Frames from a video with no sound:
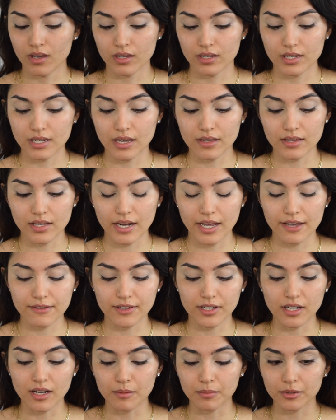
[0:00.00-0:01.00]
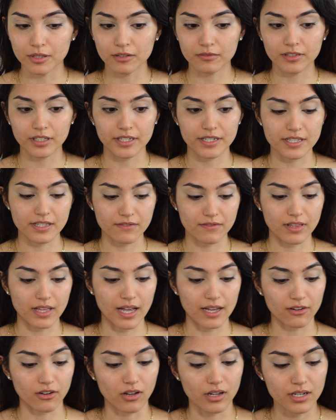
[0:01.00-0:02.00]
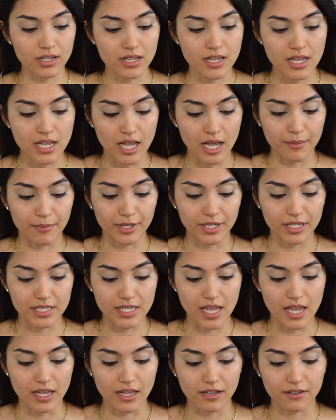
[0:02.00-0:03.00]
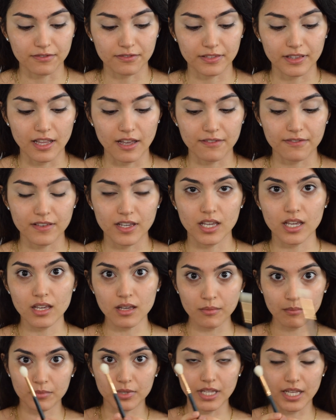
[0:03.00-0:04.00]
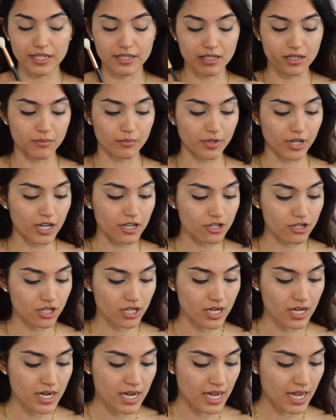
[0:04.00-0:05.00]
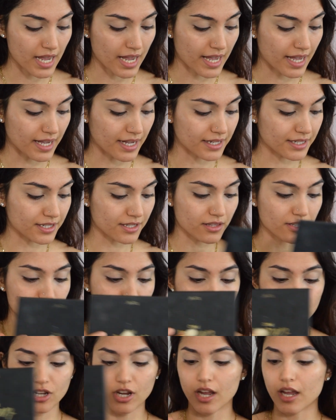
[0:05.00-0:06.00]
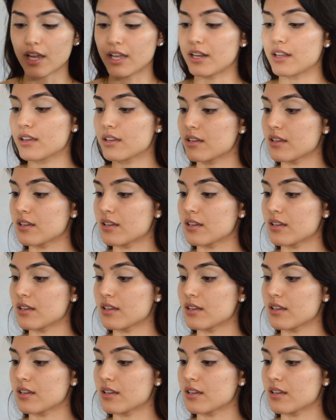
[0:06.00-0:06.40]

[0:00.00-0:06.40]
Now that I have a couple of layers of that on, I'm going to take a fluffy blending brush and the shade